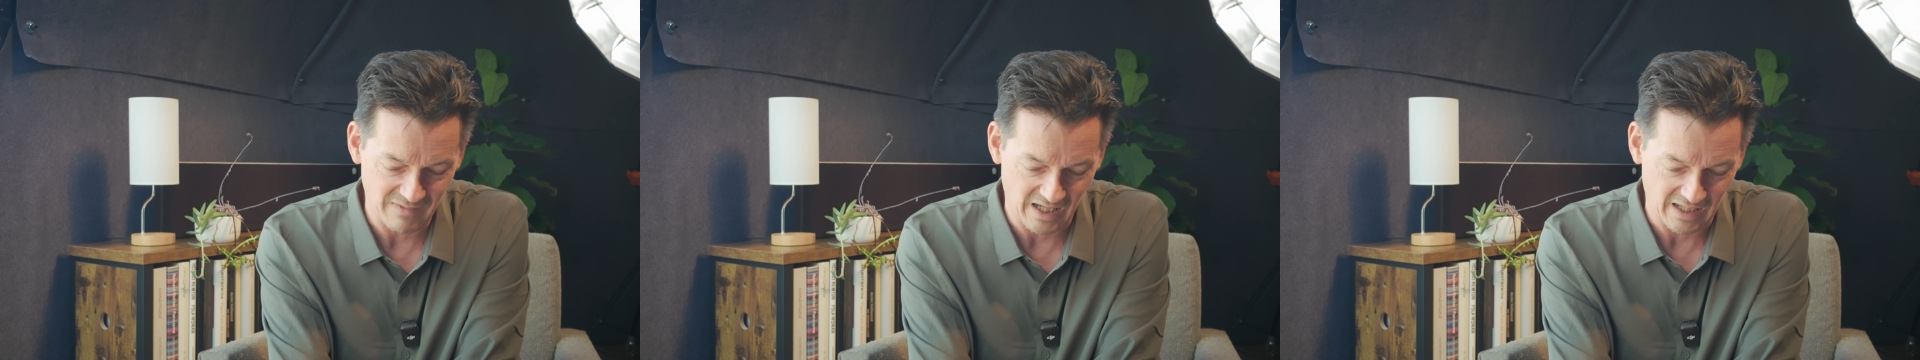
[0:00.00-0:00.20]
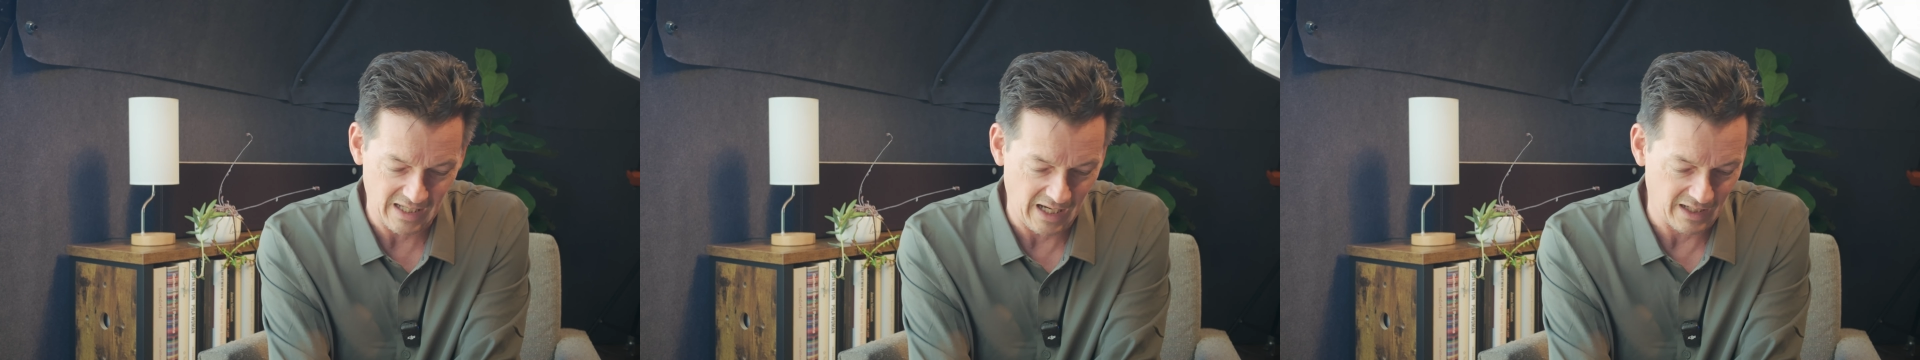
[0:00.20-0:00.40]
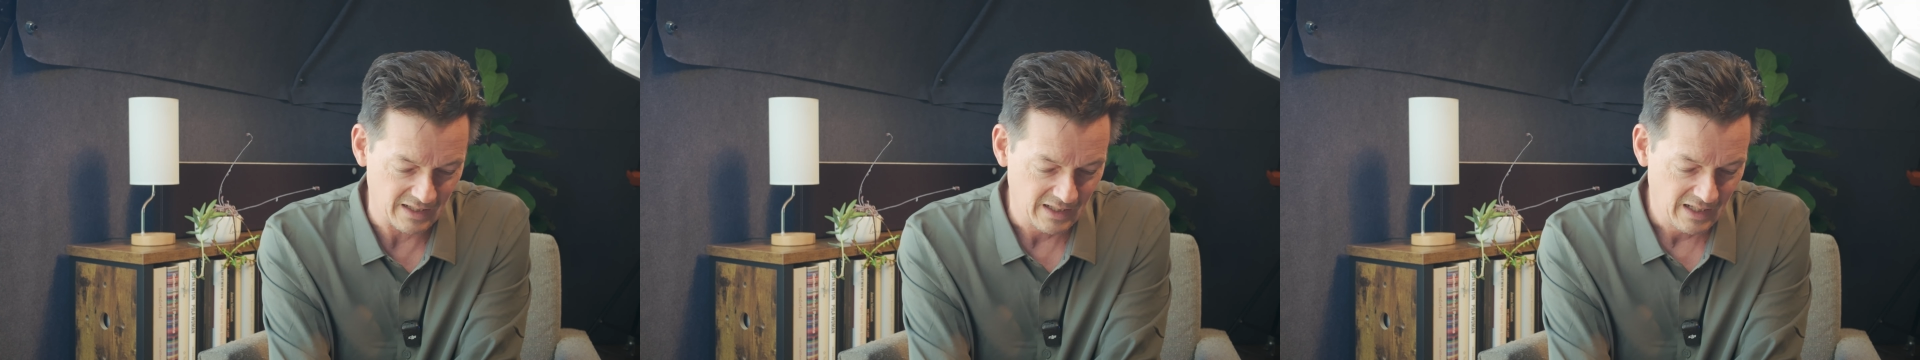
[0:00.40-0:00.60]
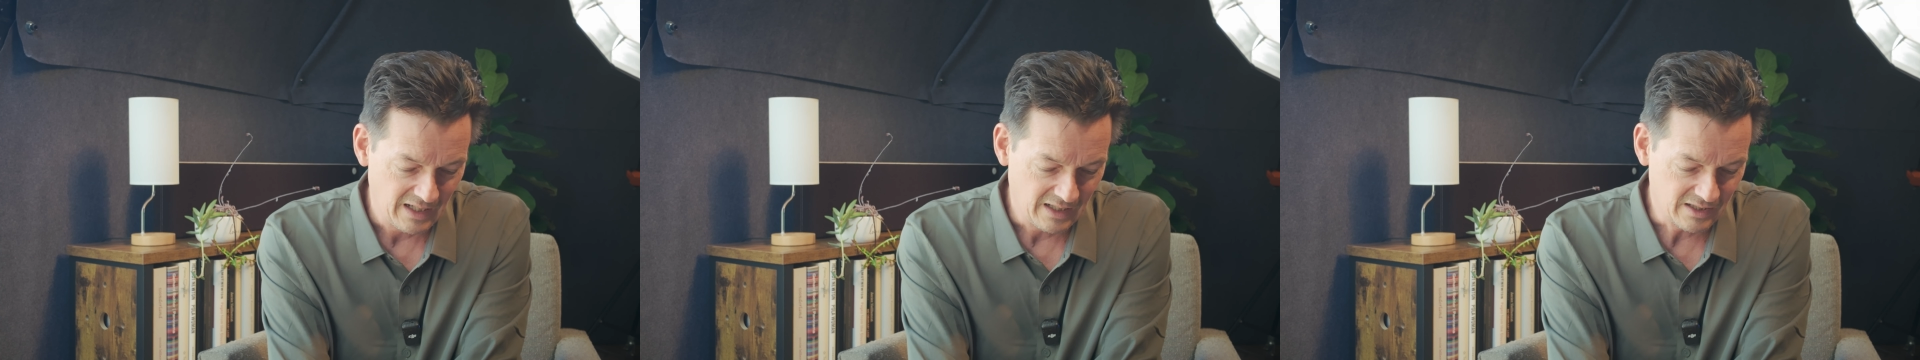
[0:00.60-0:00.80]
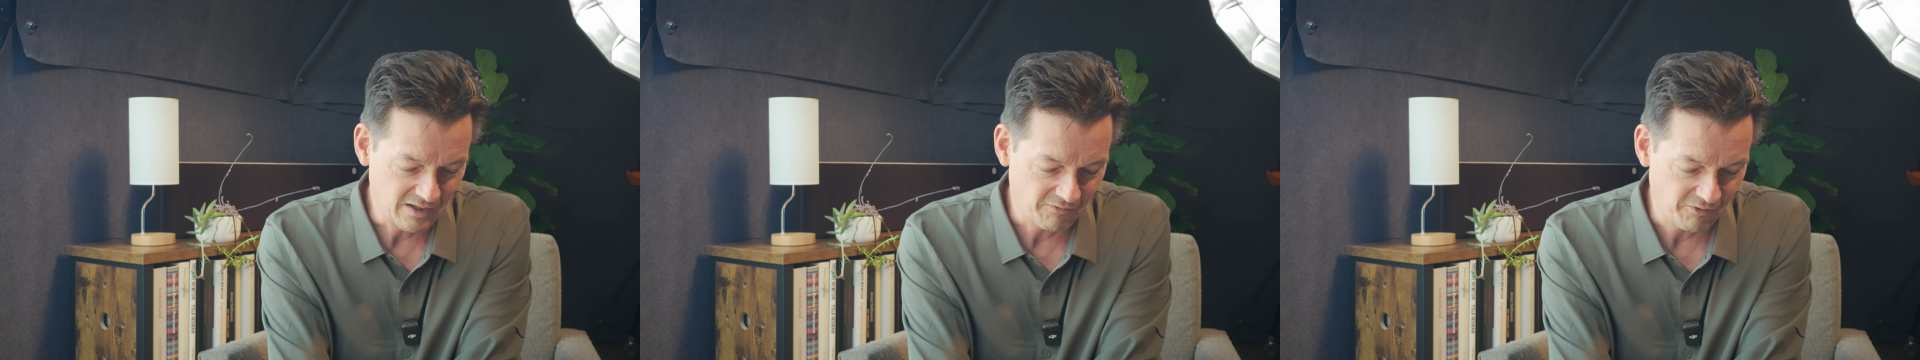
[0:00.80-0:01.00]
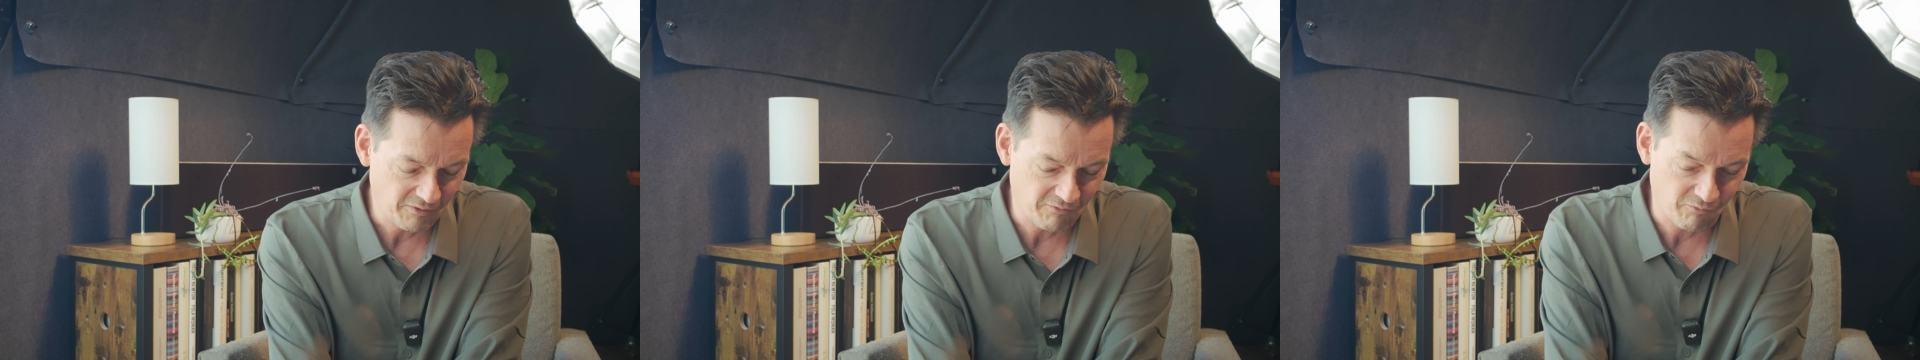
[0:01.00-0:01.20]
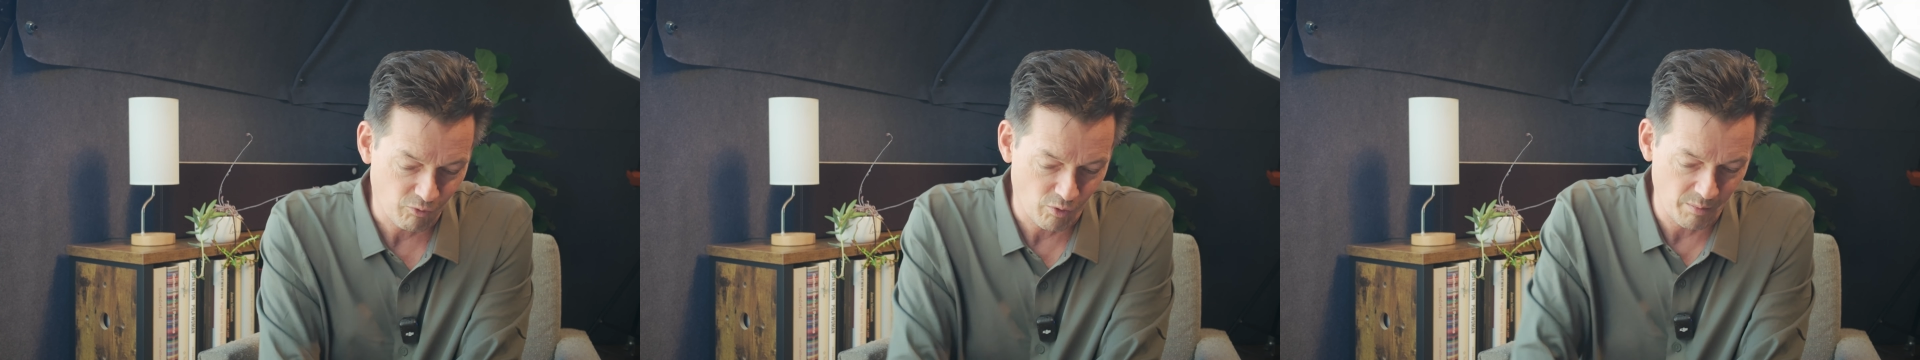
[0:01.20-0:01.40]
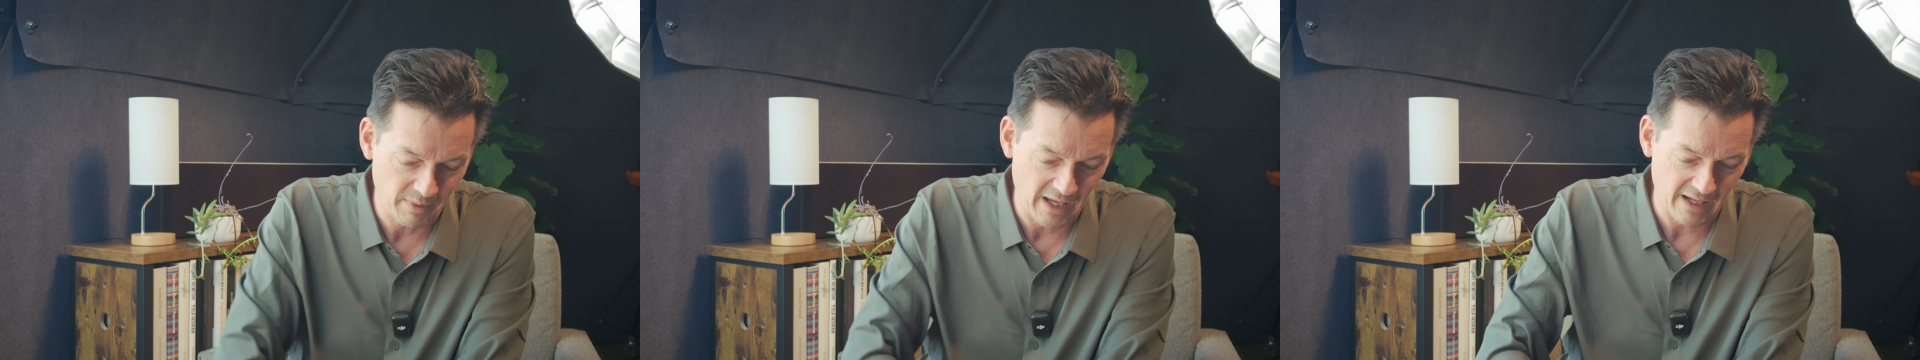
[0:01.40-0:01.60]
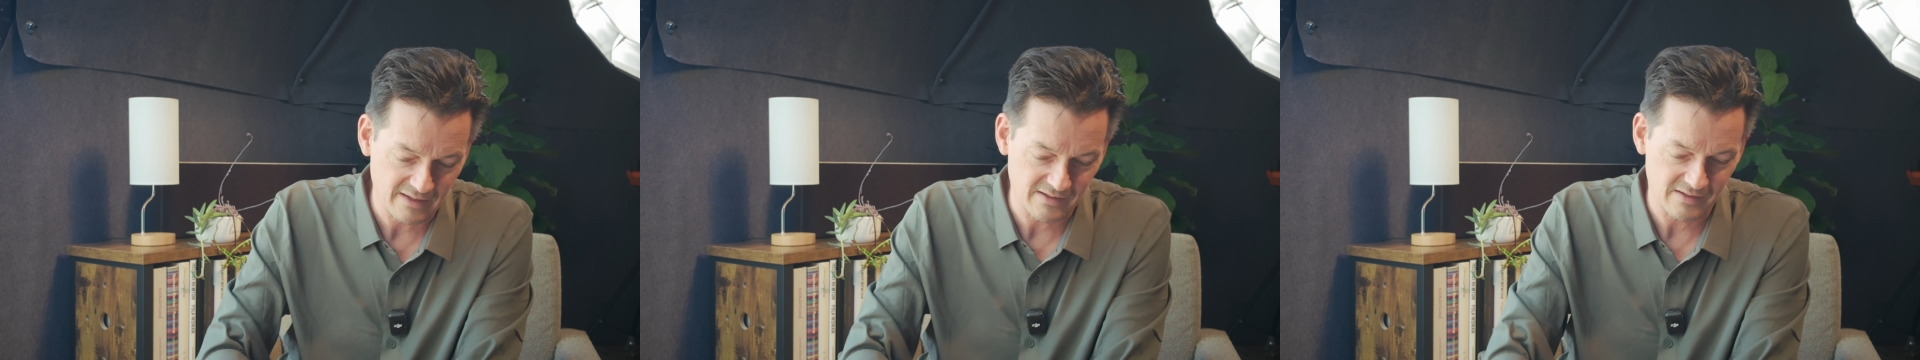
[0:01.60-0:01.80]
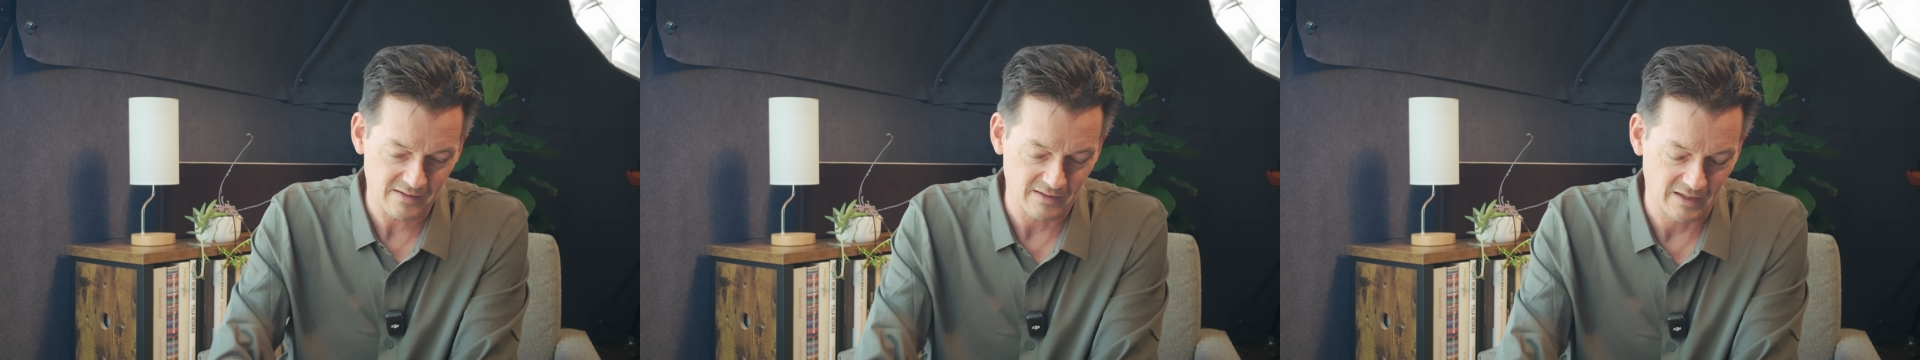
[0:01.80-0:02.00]
again, different
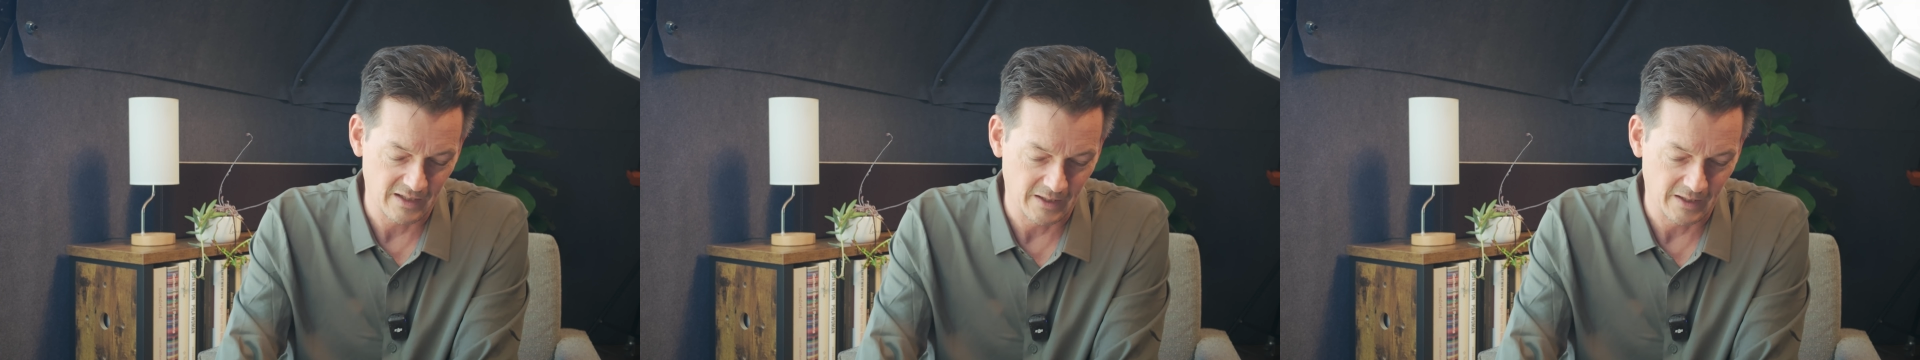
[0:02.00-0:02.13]
formats.